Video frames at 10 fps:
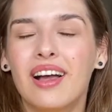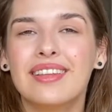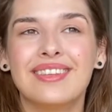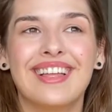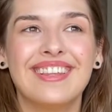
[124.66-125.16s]

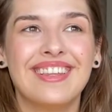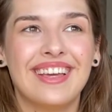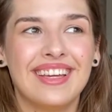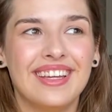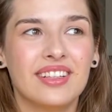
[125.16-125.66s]
then
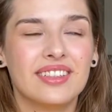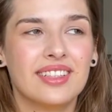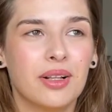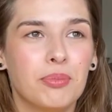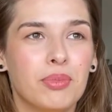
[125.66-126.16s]
they
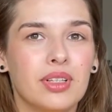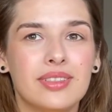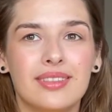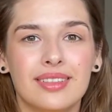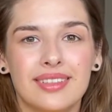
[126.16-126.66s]
tell
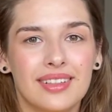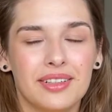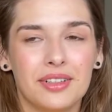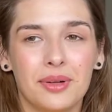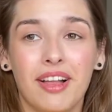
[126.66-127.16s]
most
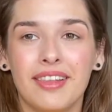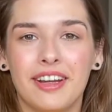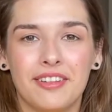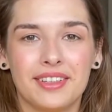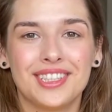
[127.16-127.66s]

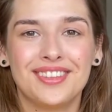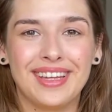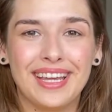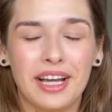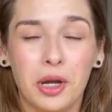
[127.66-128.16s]
hilarious
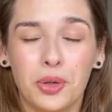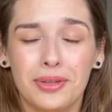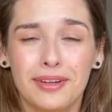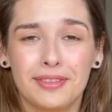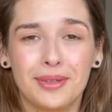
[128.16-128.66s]
thing I could
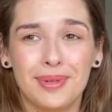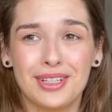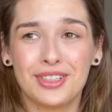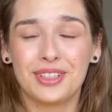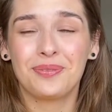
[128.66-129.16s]
ever
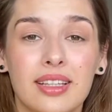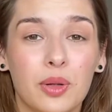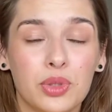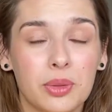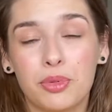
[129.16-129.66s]
imagine. There
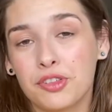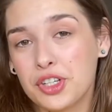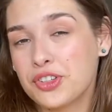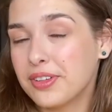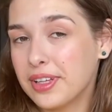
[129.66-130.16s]
was
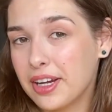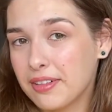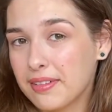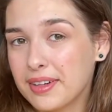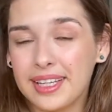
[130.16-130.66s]
operational
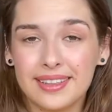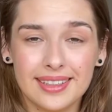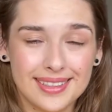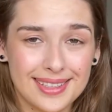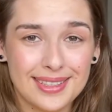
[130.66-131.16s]
error in the
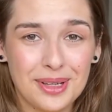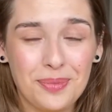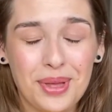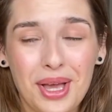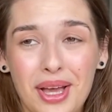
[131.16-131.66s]

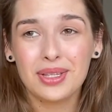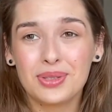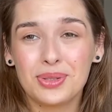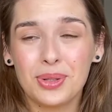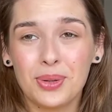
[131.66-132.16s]
system,
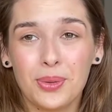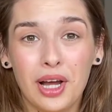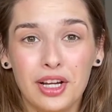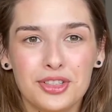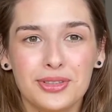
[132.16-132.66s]
so
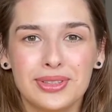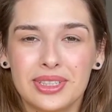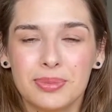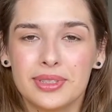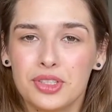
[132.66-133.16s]
actually this
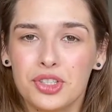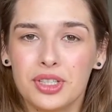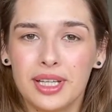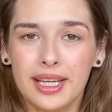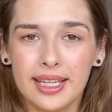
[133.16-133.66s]
position
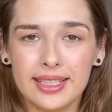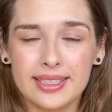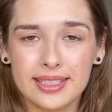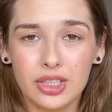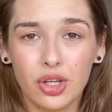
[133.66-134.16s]

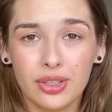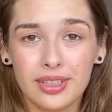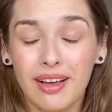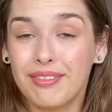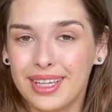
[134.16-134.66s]
is not
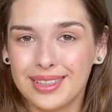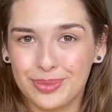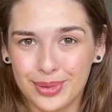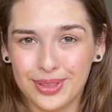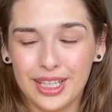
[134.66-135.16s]

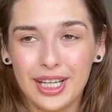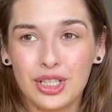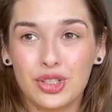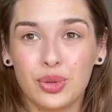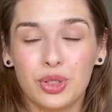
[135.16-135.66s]
available.
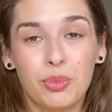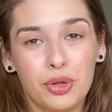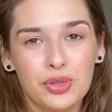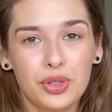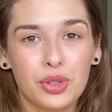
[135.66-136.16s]
So the
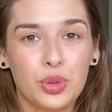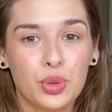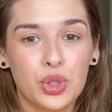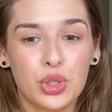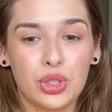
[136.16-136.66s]
person who
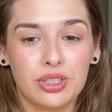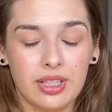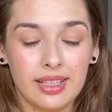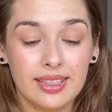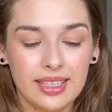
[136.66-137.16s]
should
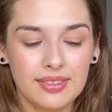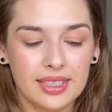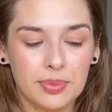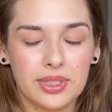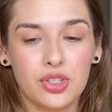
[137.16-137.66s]
leave this
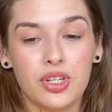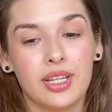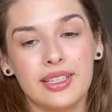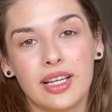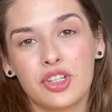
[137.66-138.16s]
position
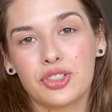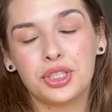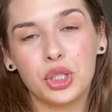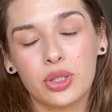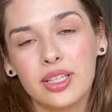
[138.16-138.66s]
is actually
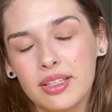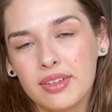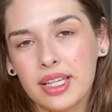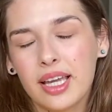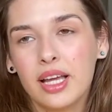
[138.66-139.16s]
not
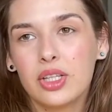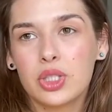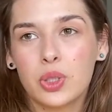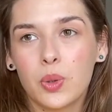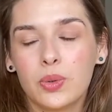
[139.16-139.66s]
leaving,
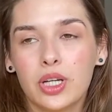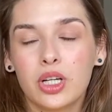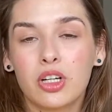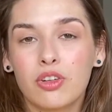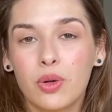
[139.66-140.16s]
so they're
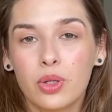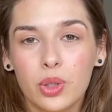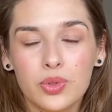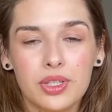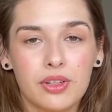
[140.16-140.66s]

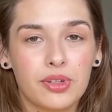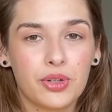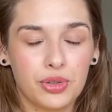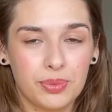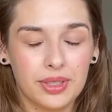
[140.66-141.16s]
closing the
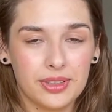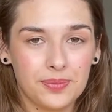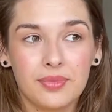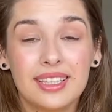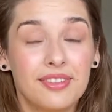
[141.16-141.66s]
recruitment.
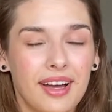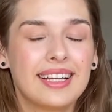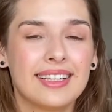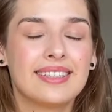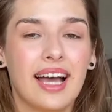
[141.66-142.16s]
The fact
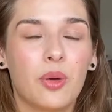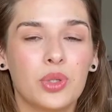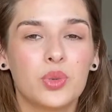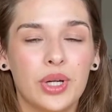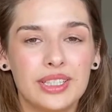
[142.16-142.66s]
that I
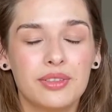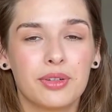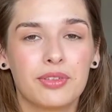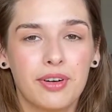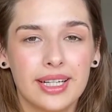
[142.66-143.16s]
was waiting for
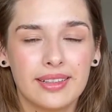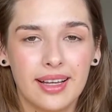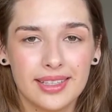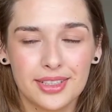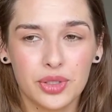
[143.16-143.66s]
final
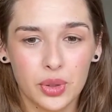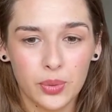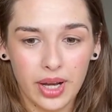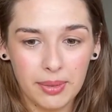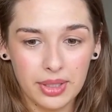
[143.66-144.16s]
answer,
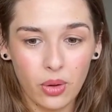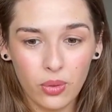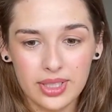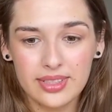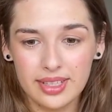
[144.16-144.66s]
so I made all
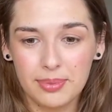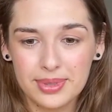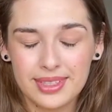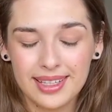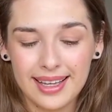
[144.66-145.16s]
the
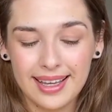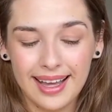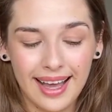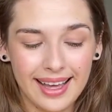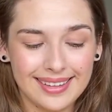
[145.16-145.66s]
steps
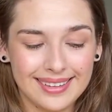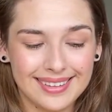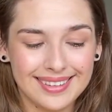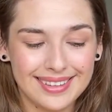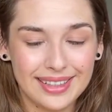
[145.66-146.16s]
and
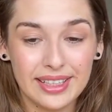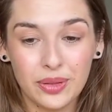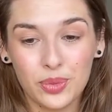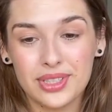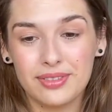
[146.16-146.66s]
that
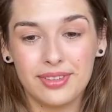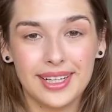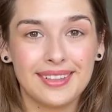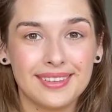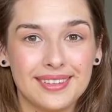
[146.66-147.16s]
was the
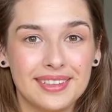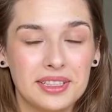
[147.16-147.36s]
final